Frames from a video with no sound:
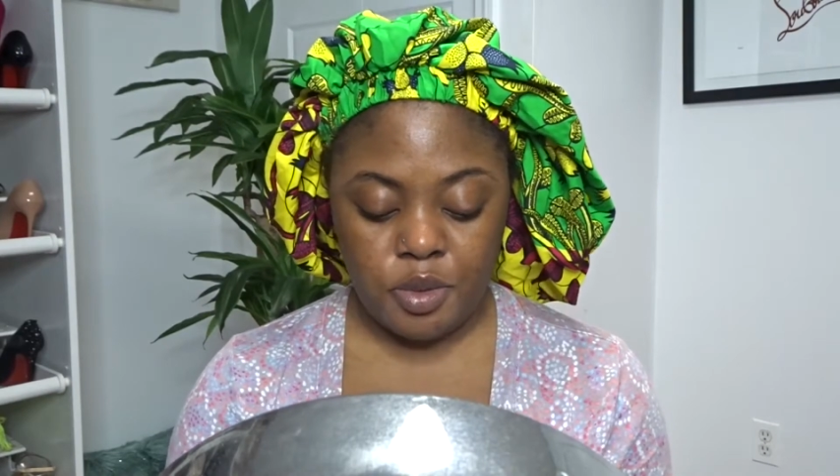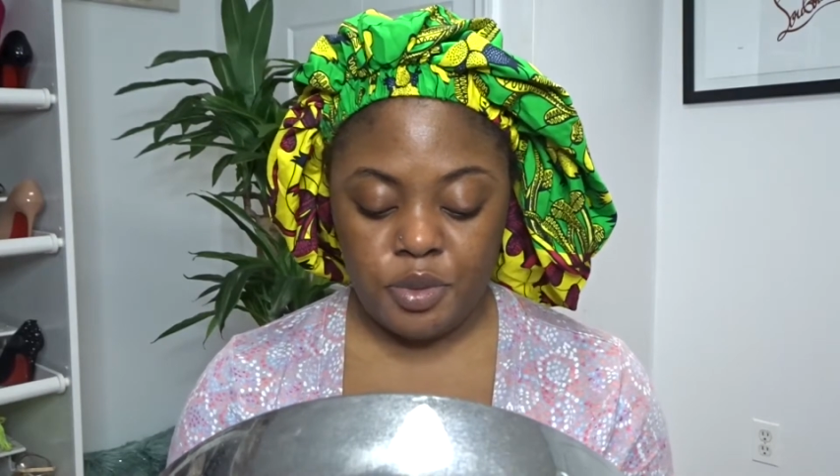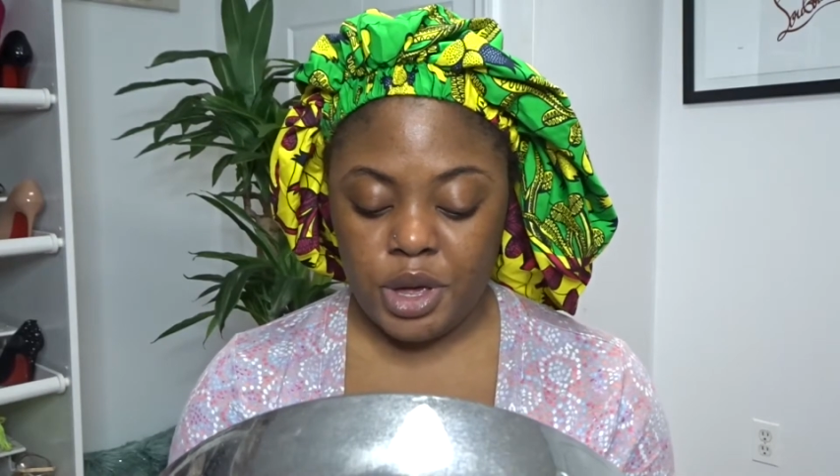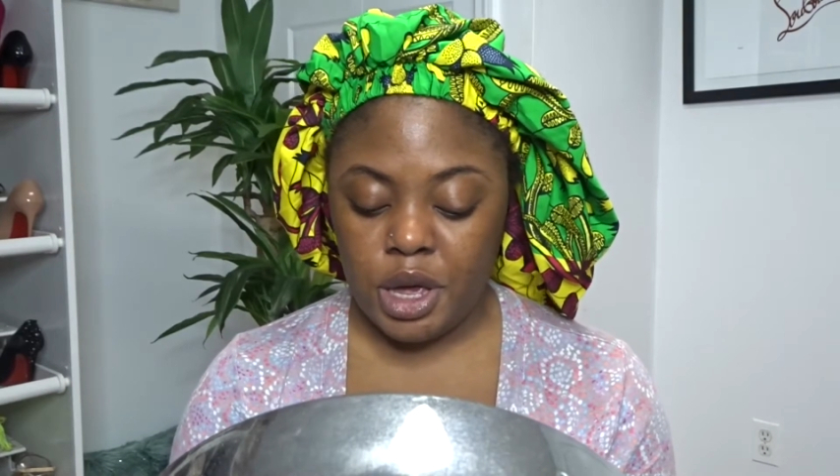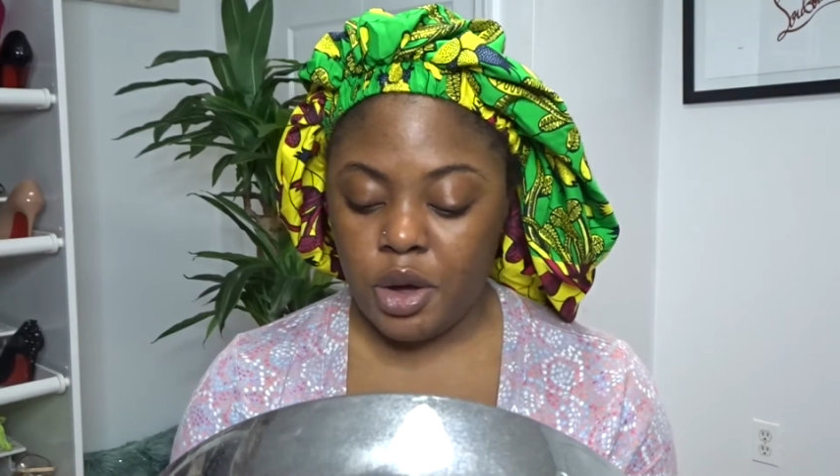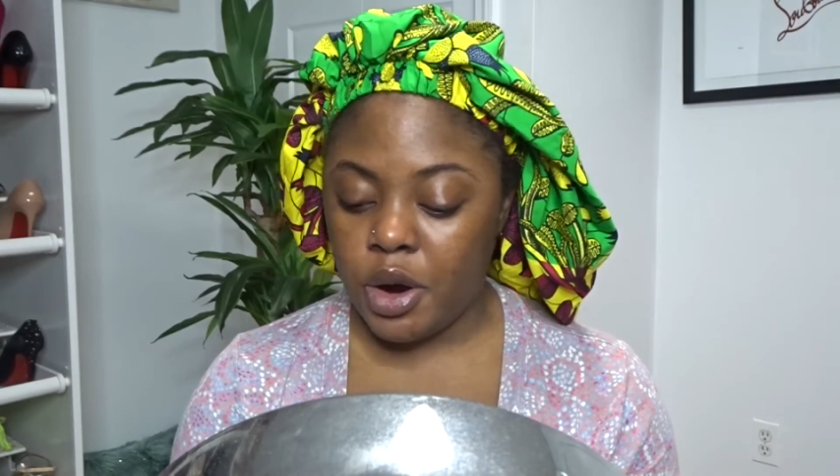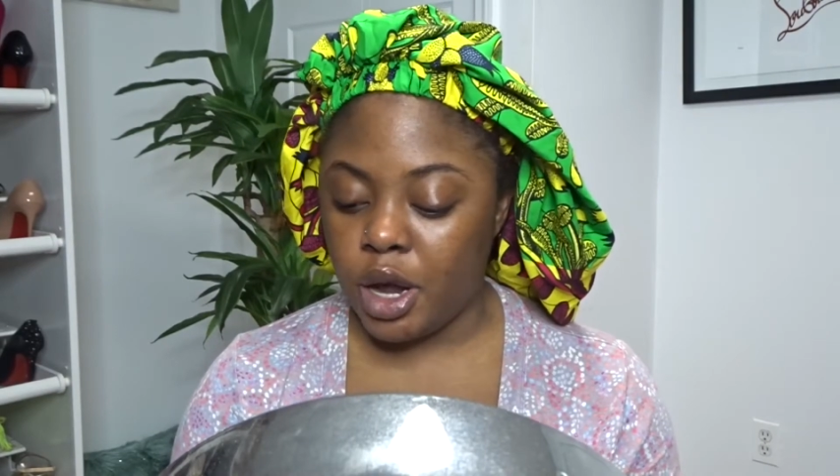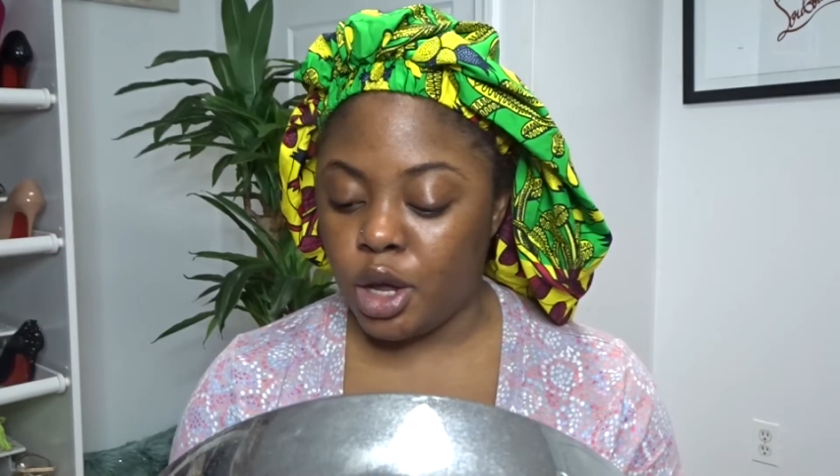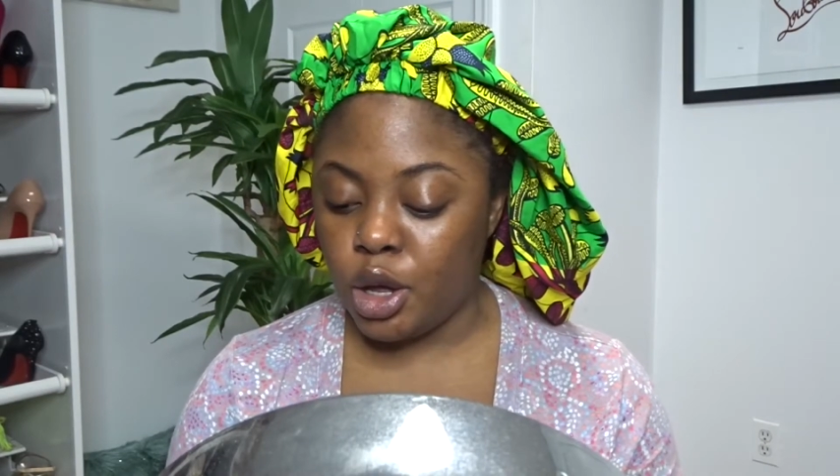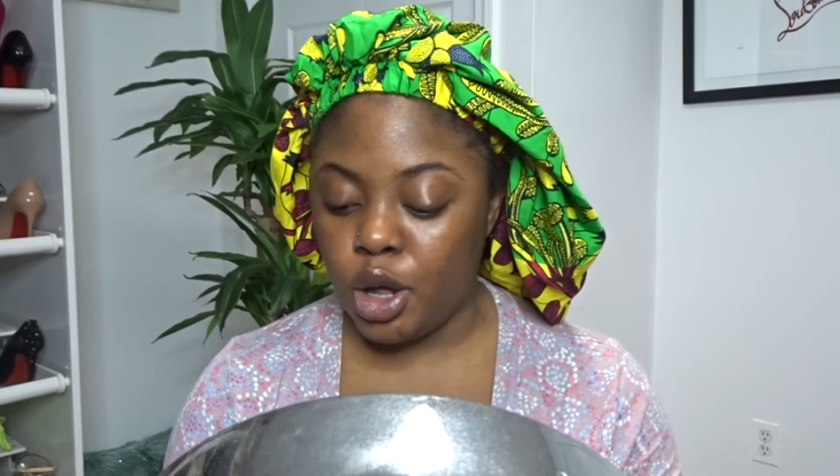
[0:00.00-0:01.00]
we
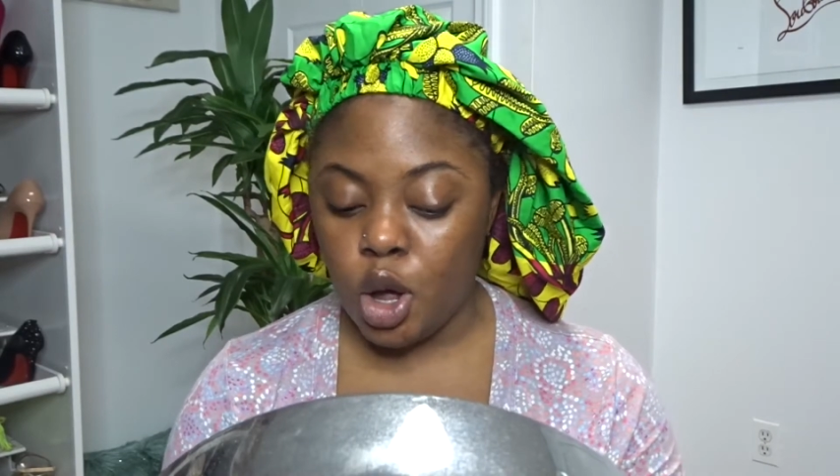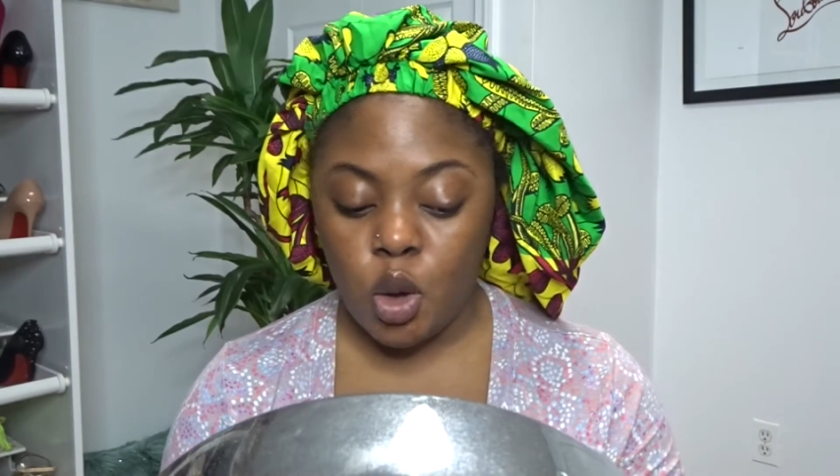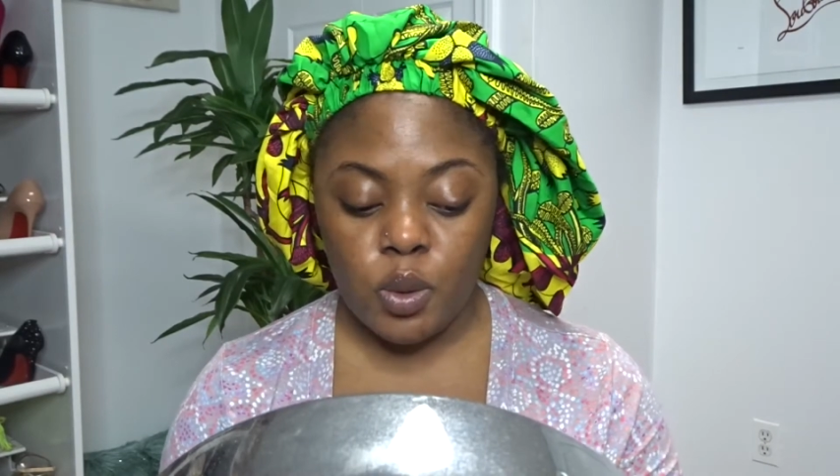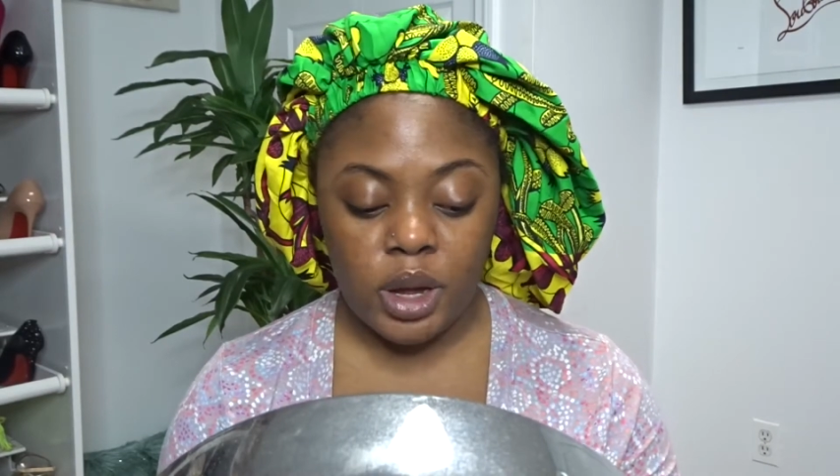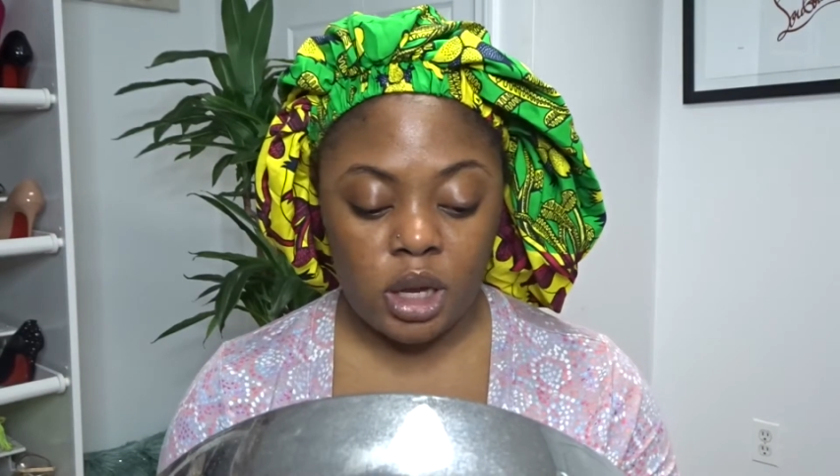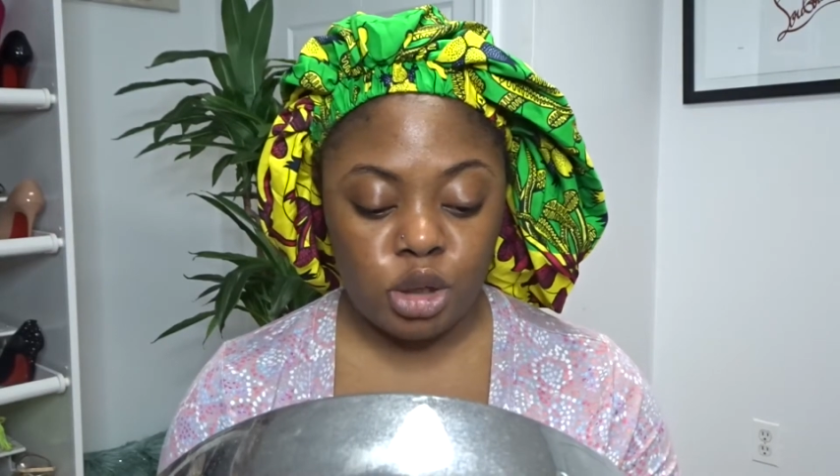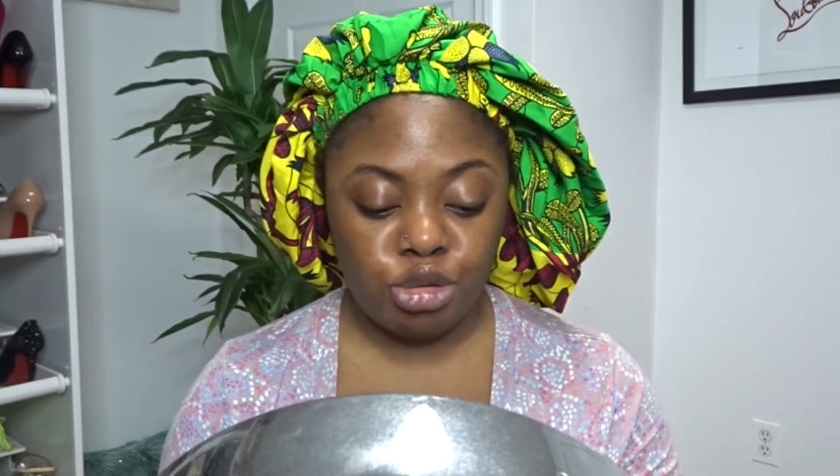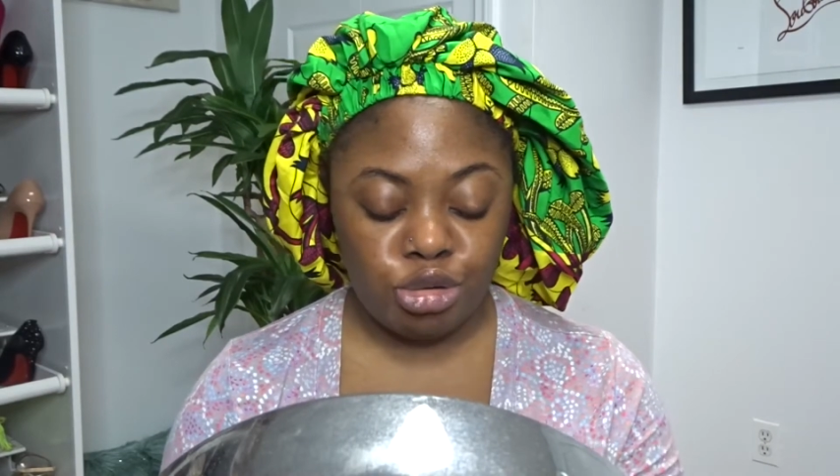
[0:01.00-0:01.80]
are going